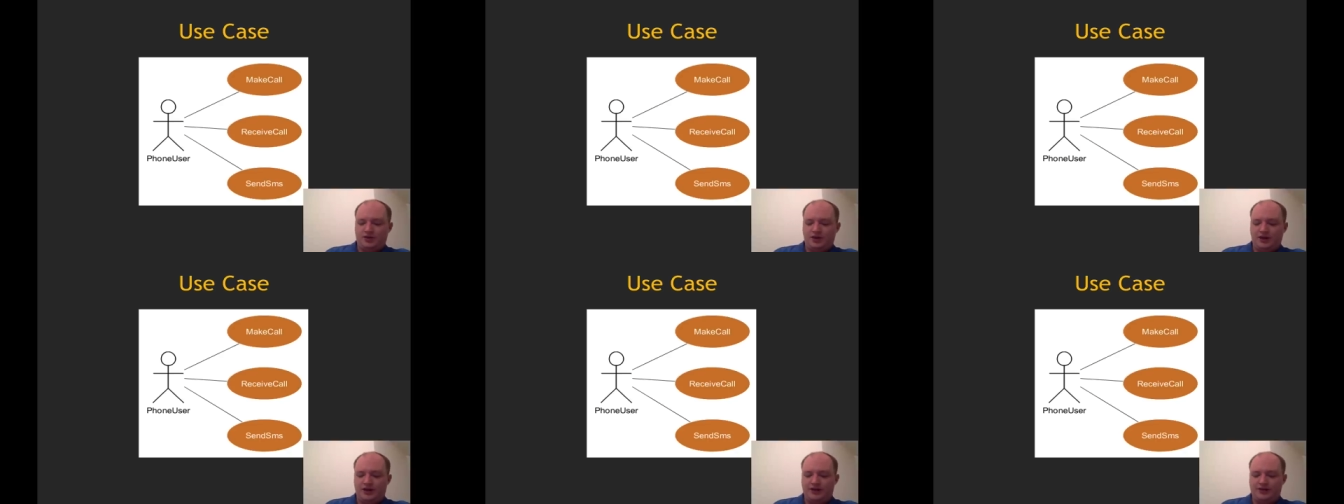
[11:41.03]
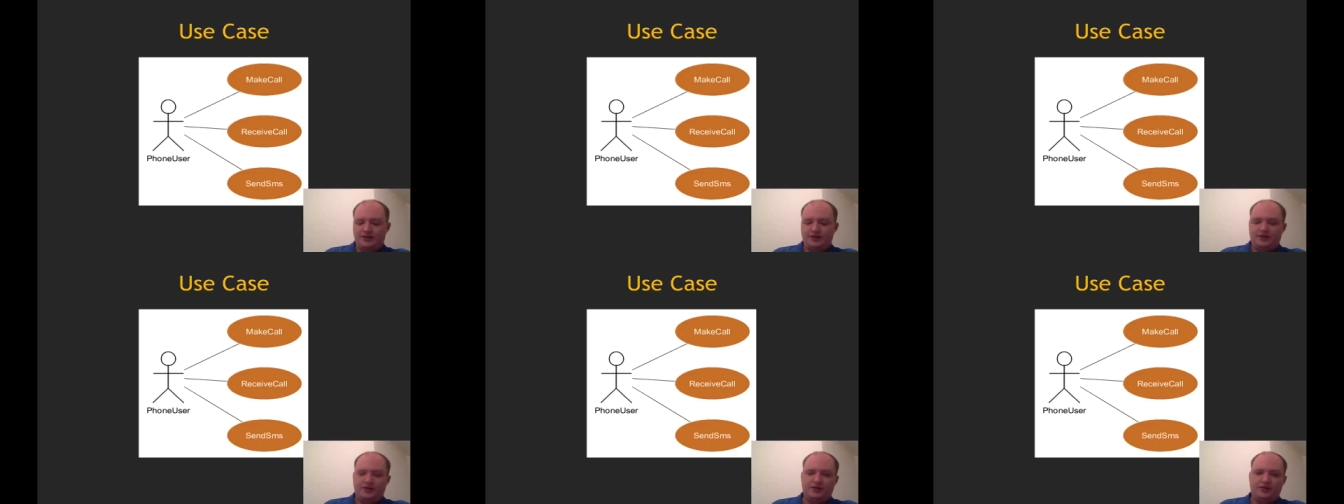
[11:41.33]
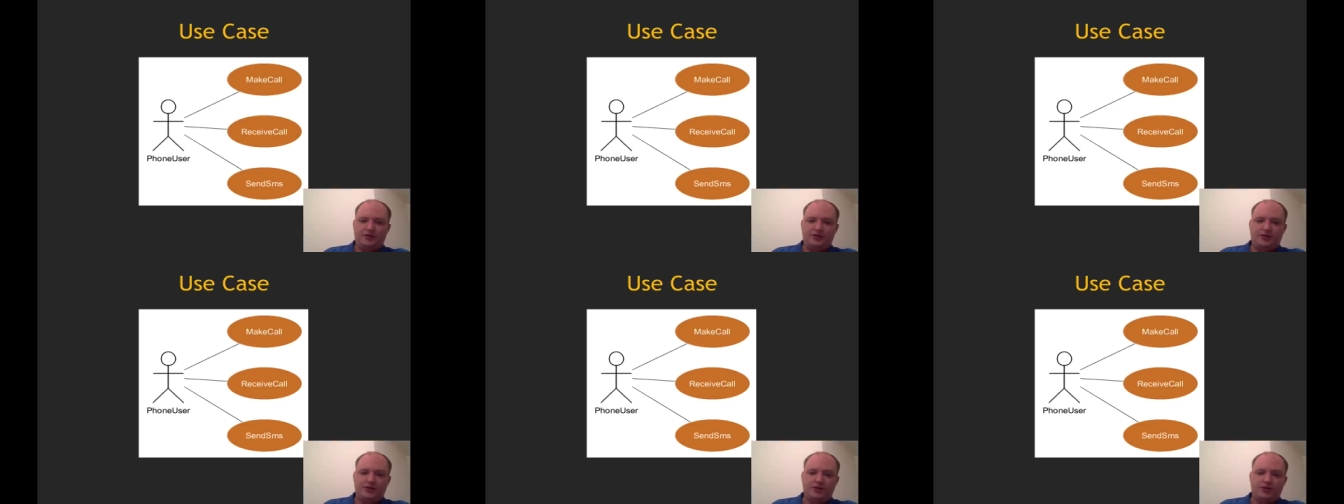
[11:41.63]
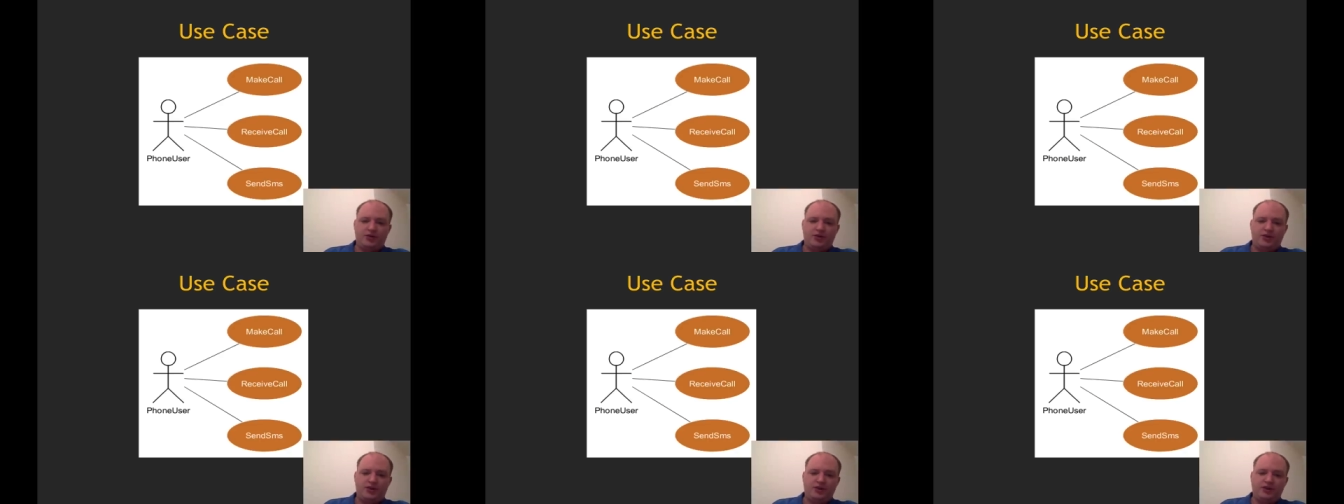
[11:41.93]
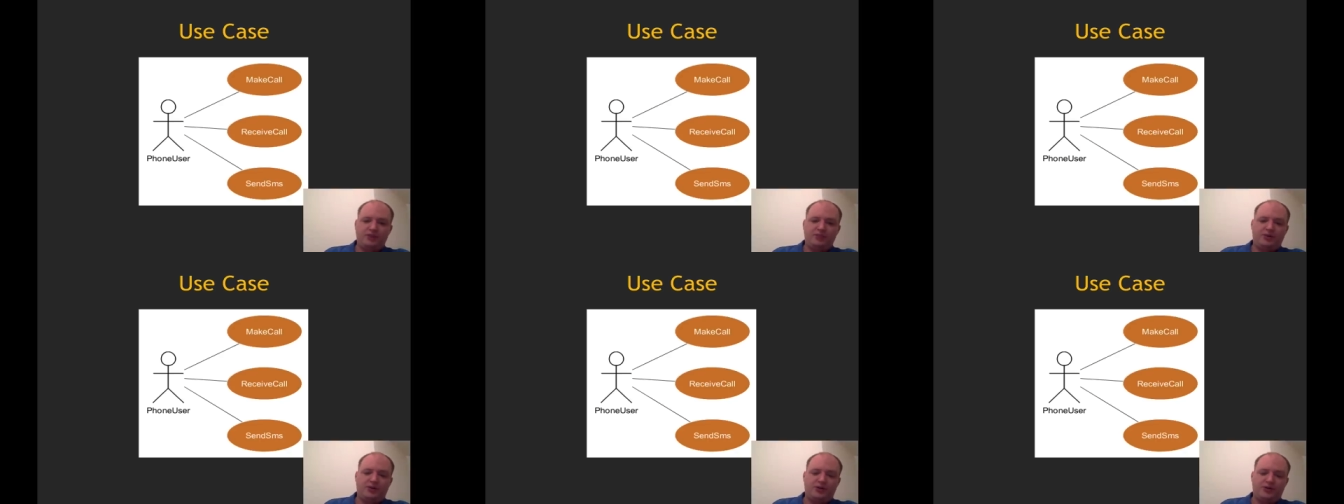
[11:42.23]
And the good thing
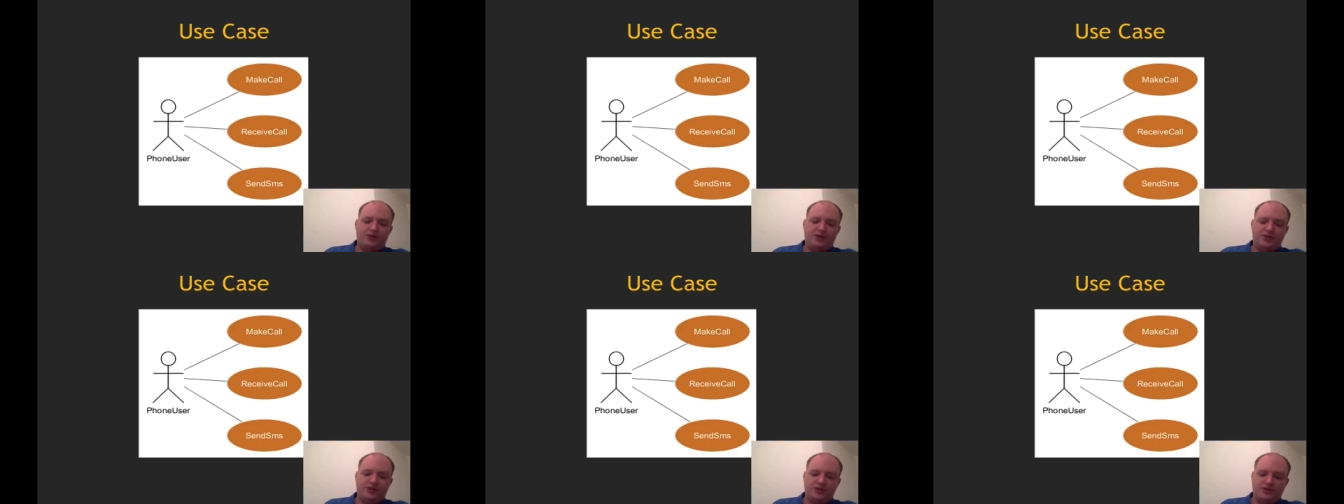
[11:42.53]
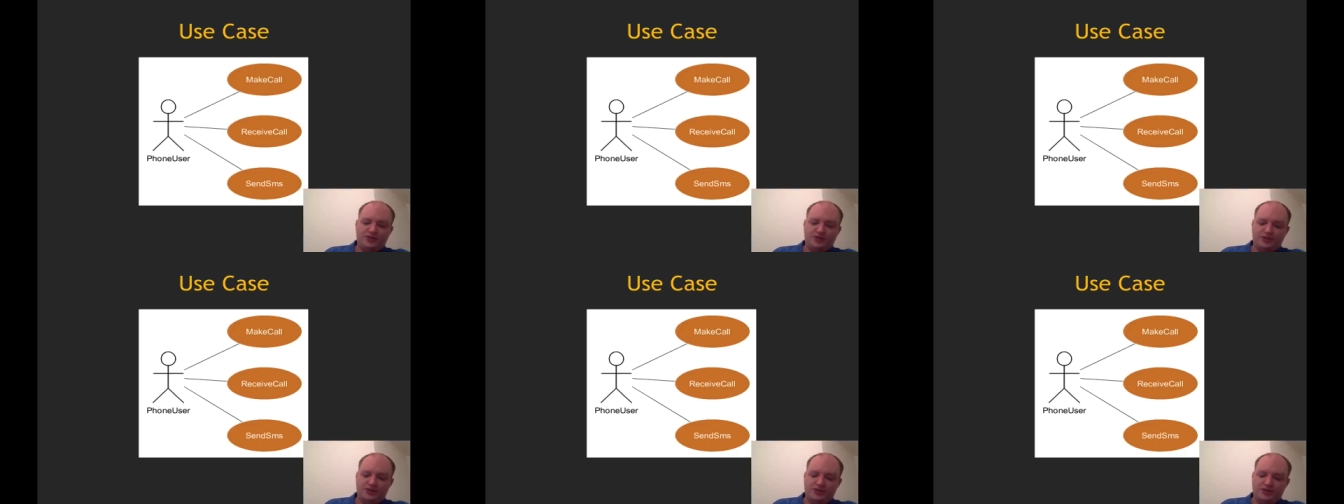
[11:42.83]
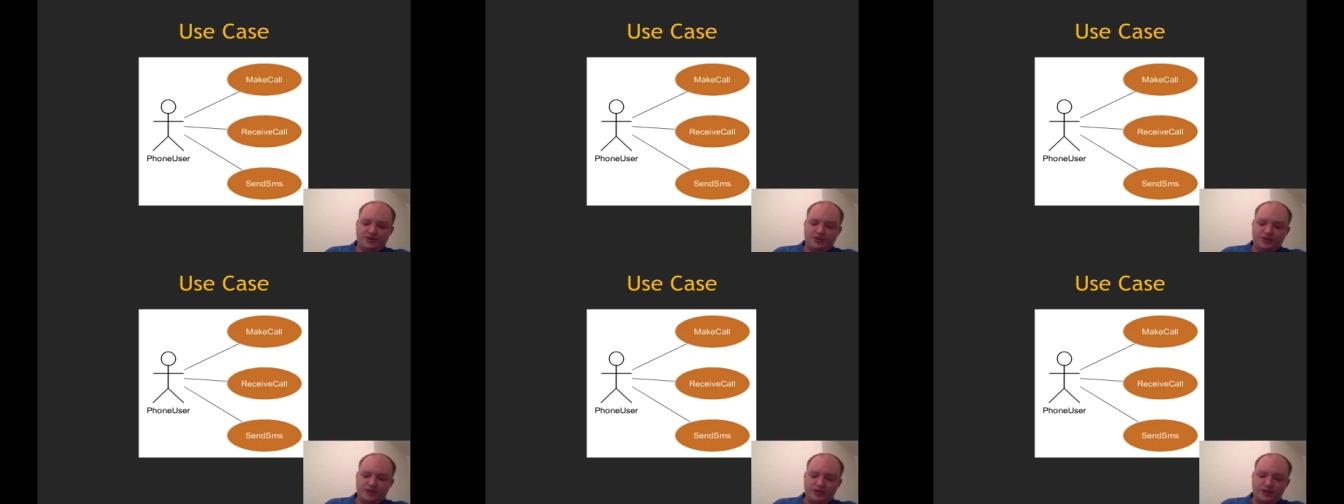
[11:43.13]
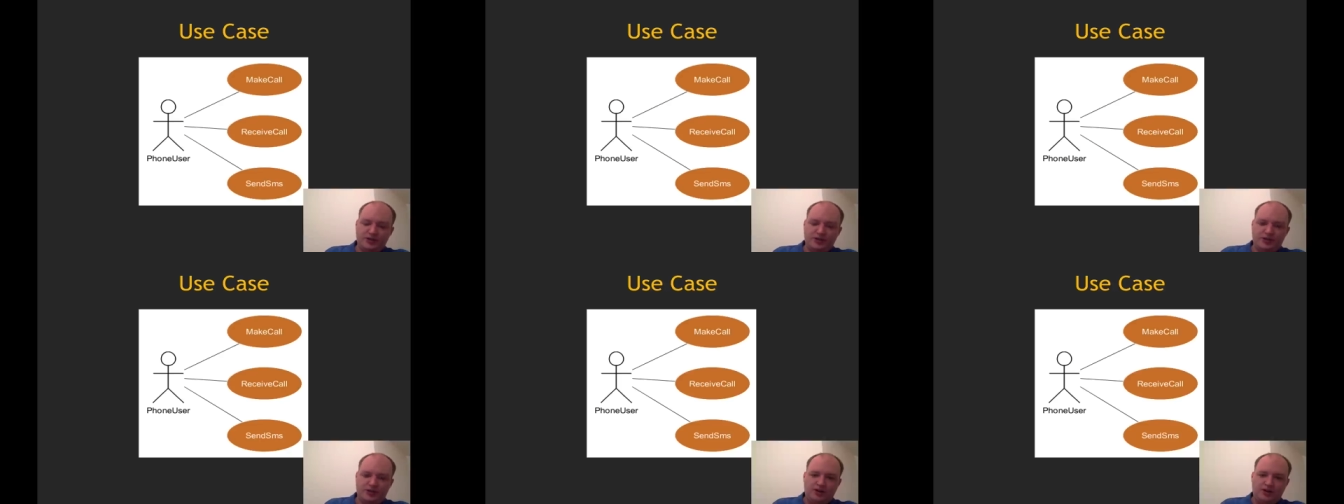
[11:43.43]
about this is